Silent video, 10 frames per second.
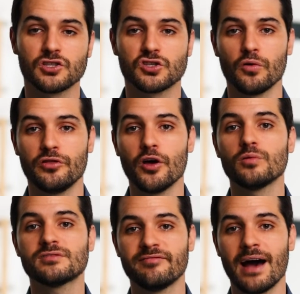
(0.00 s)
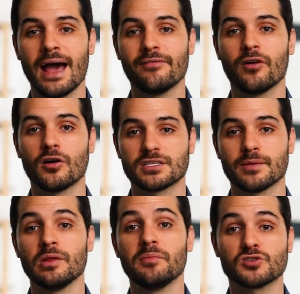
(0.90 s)
So those five are
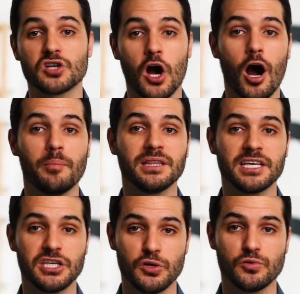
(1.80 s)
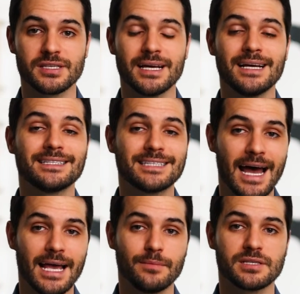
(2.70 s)
some of the most commonly used
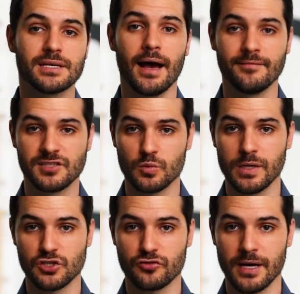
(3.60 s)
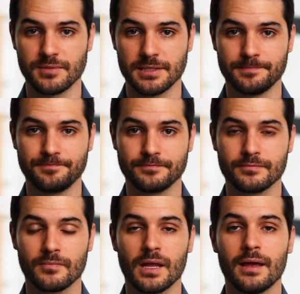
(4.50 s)
types of SuiteScript.
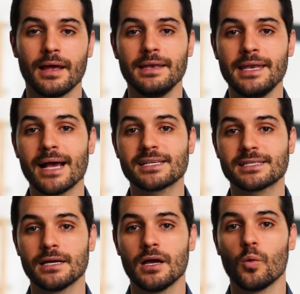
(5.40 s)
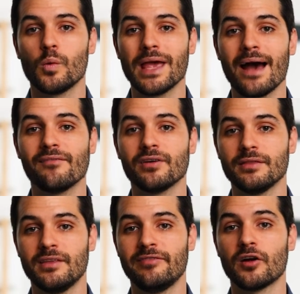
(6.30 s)
Next, we have
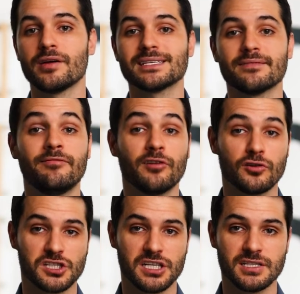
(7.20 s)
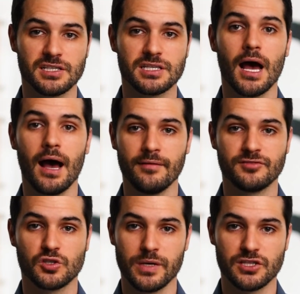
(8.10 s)
the various versions of
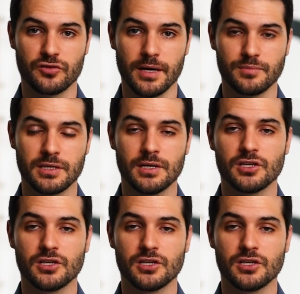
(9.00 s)
SuiteScript.